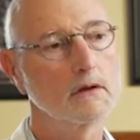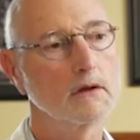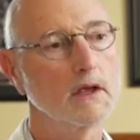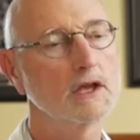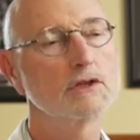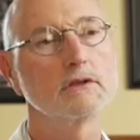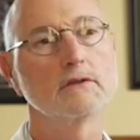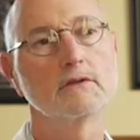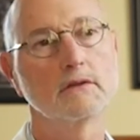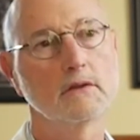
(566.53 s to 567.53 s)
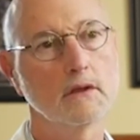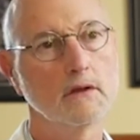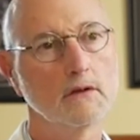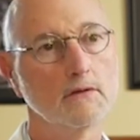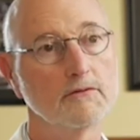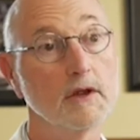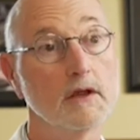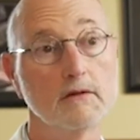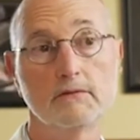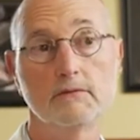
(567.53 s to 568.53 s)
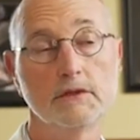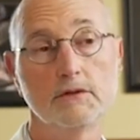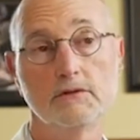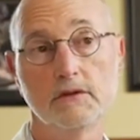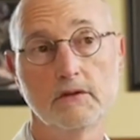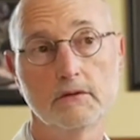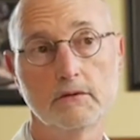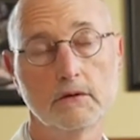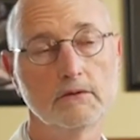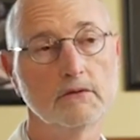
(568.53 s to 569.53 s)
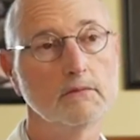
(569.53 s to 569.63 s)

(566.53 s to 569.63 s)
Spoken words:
anxious and are afraid of reducing their dose,